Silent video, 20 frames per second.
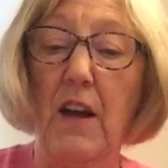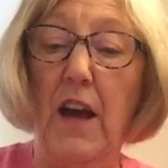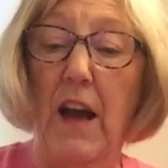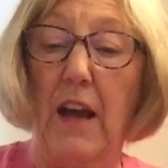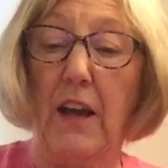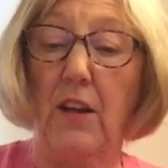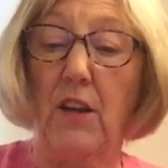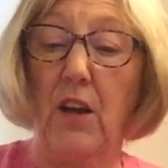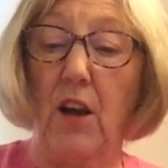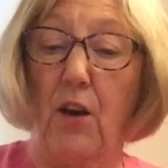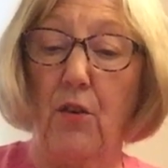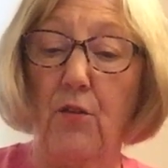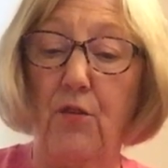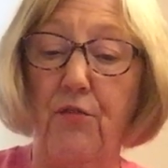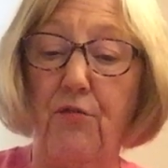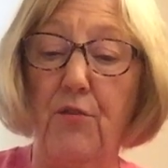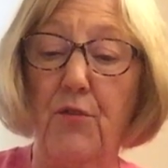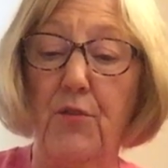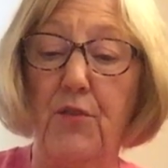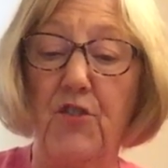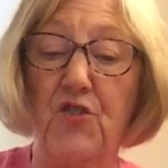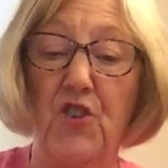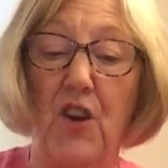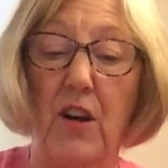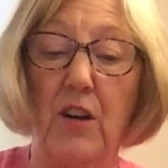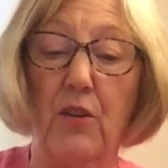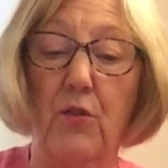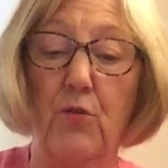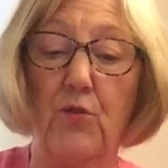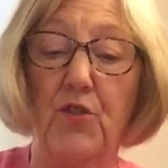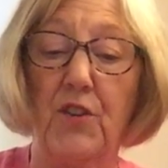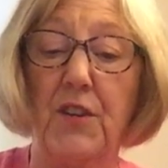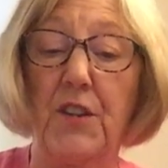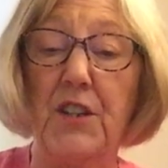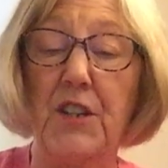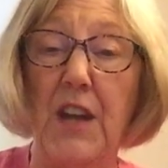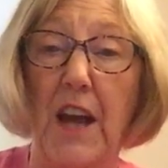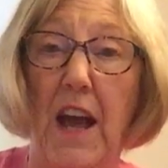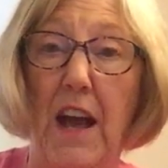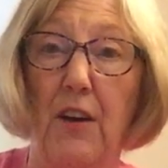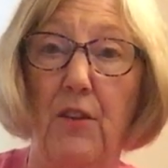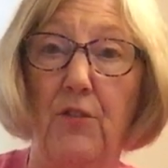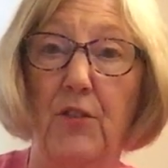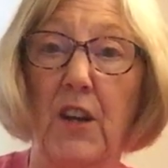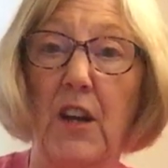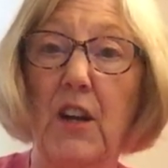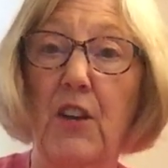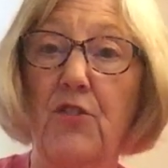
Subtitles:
and go through the jungle to the town